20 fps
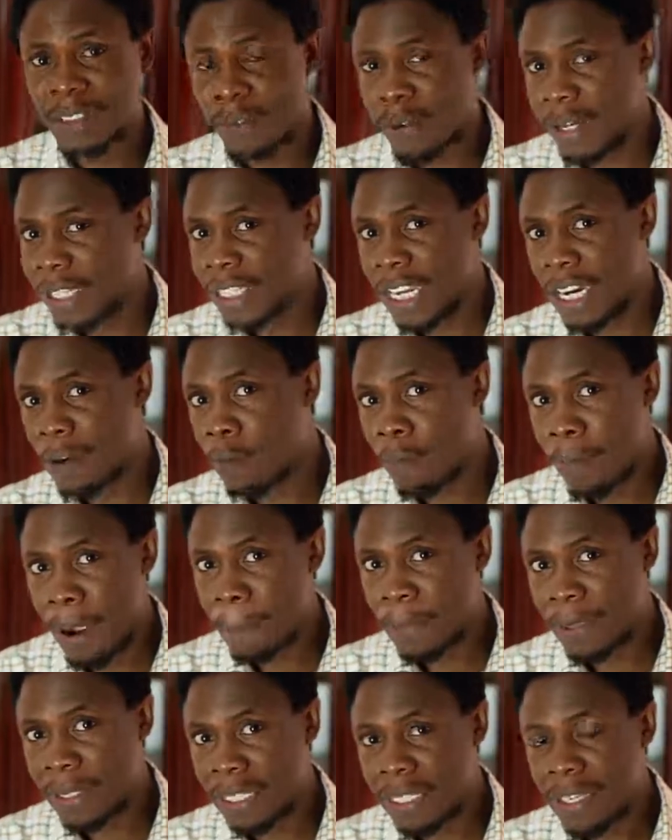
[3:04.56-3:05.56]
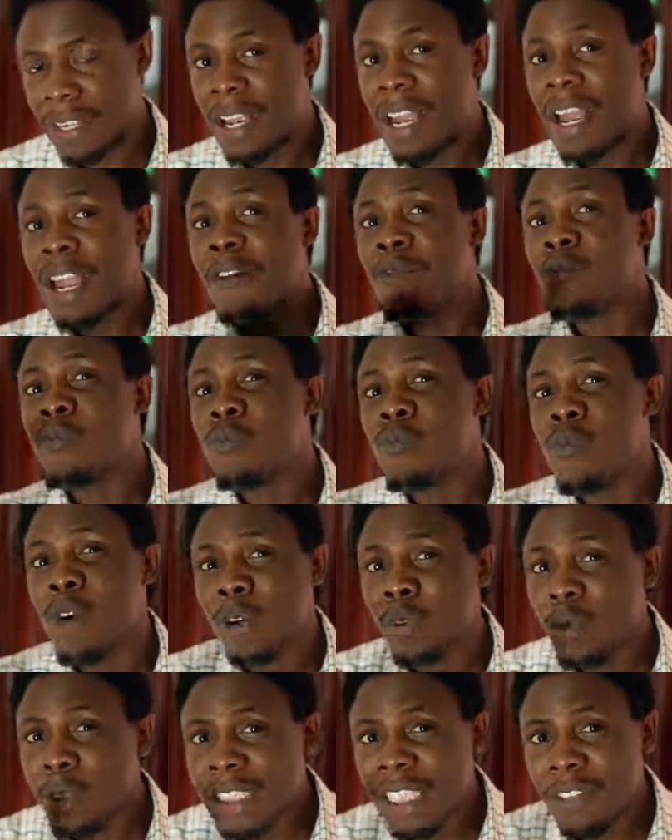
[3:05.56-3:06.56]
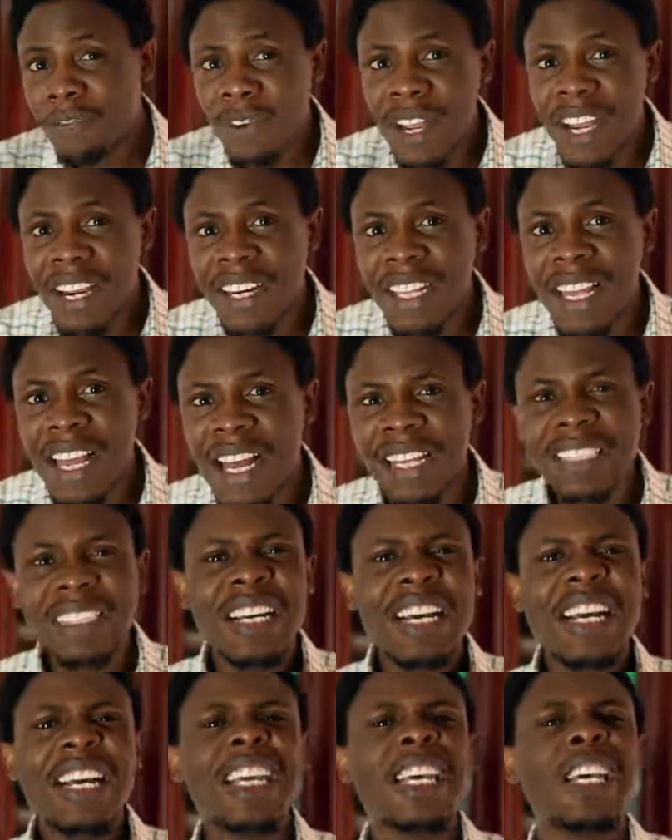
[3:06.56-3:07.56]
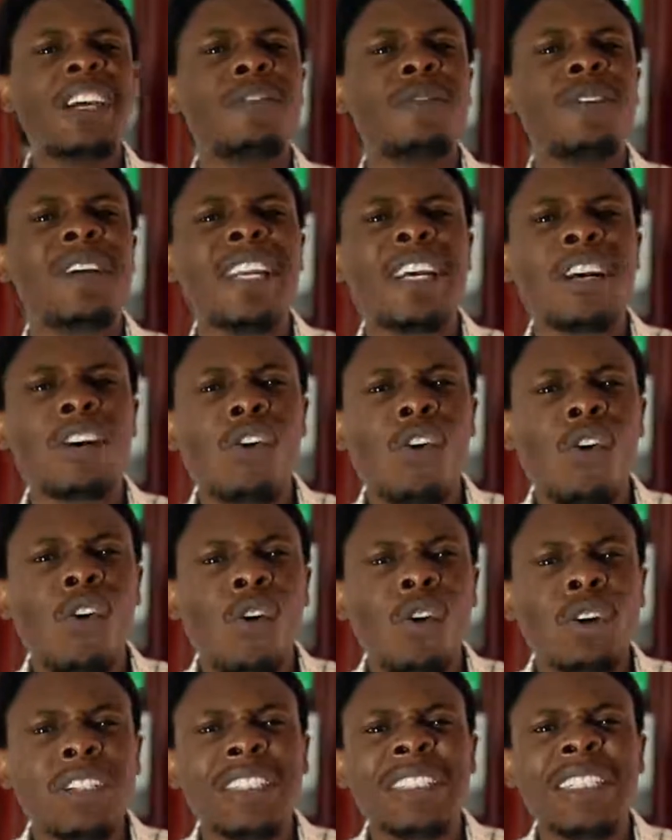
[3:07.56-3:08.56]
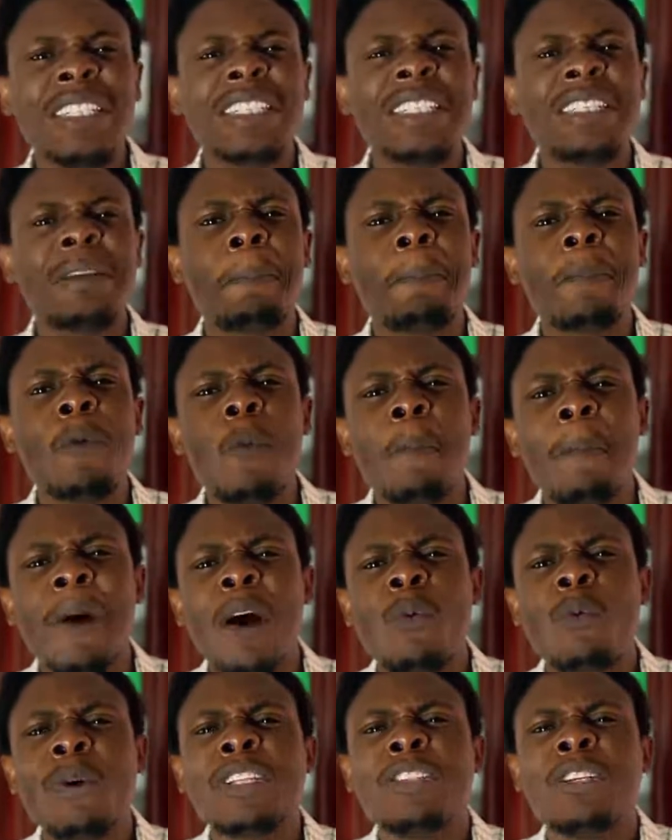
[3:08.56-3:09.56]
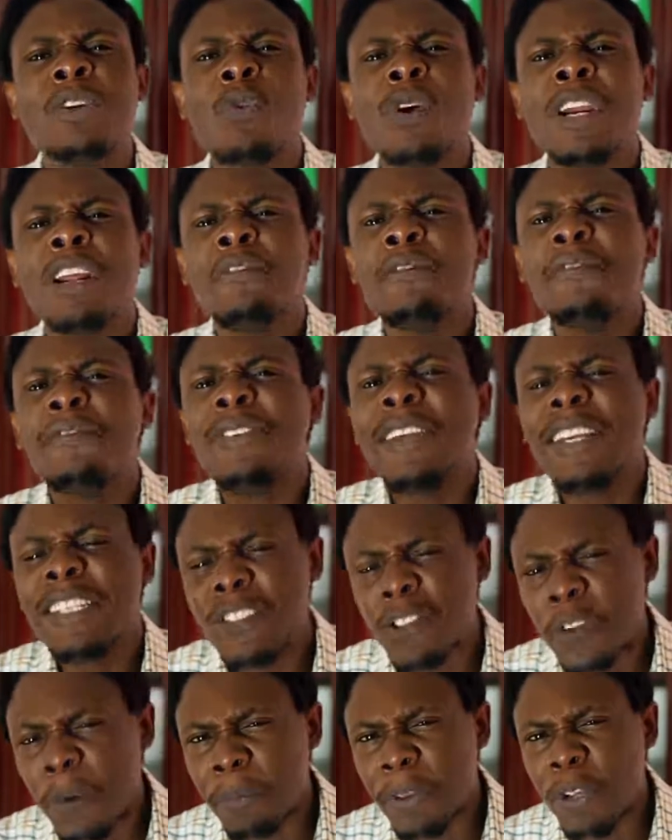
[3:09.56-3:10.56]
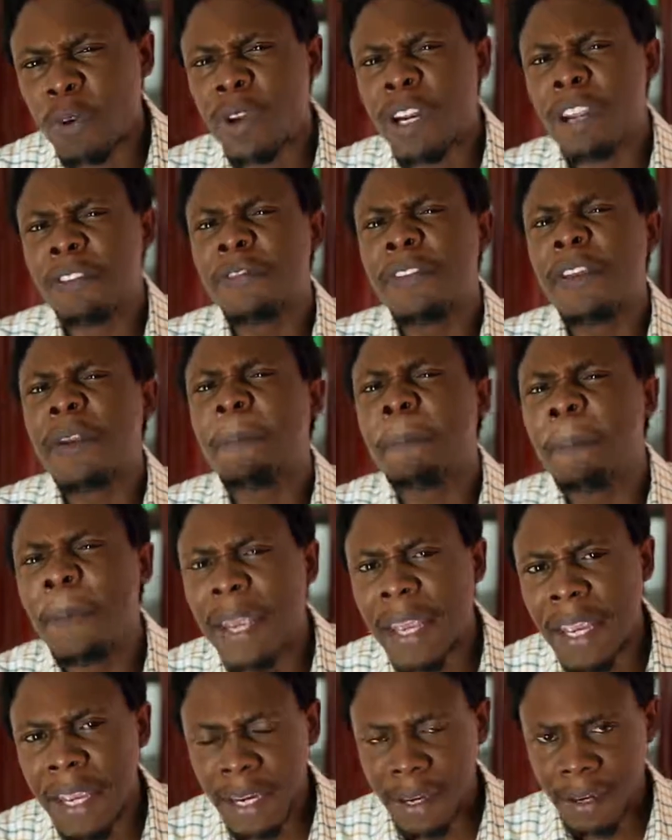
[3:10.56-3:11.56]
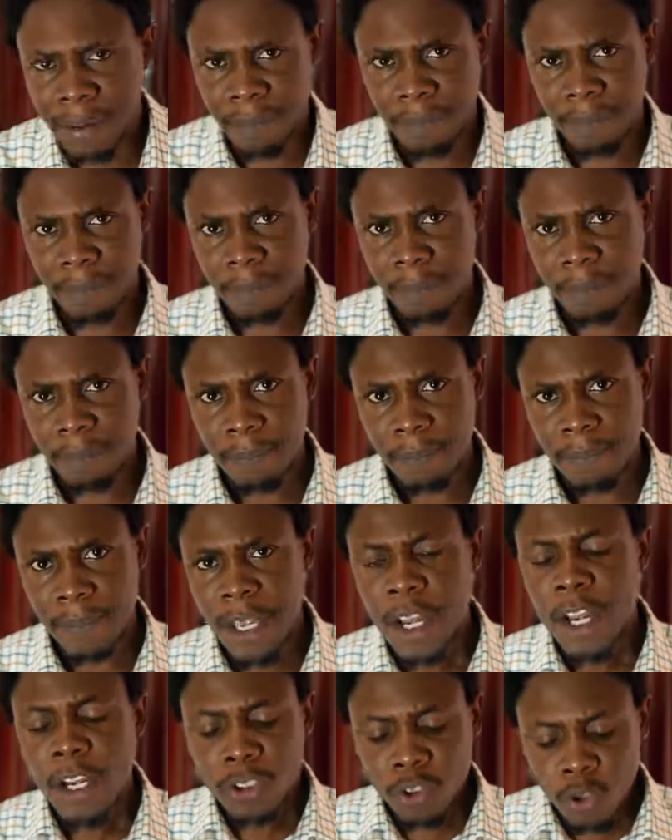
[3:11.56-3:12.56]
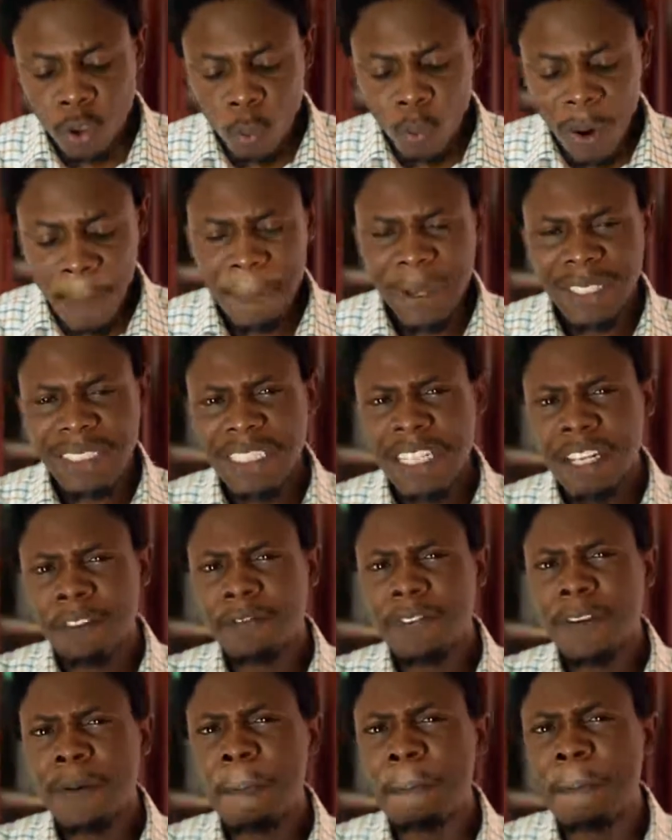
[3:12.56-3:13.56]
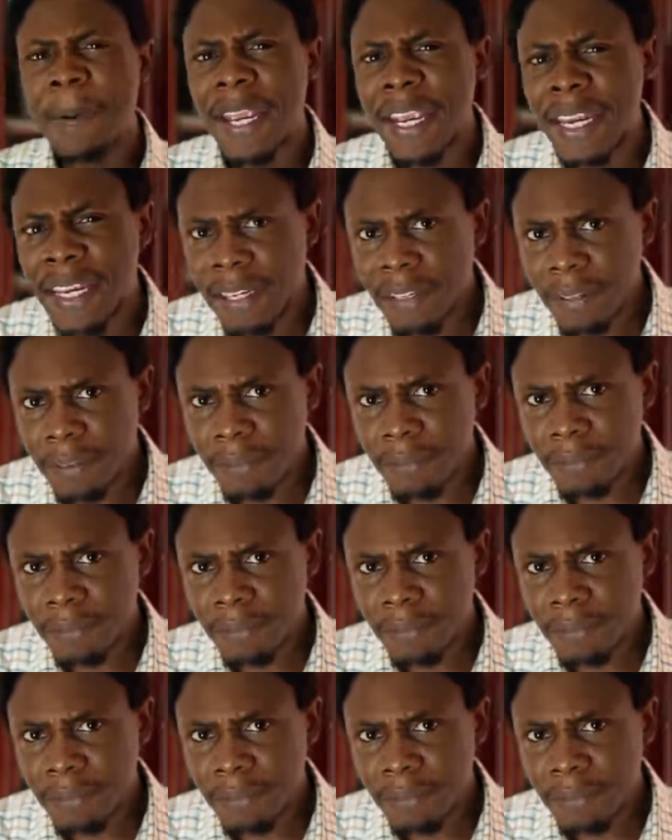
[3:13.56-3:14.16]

for inside the woman body, for those different areas, if it cause the woman ways, you go to feel something, go to feel pain. So when person they feel pain,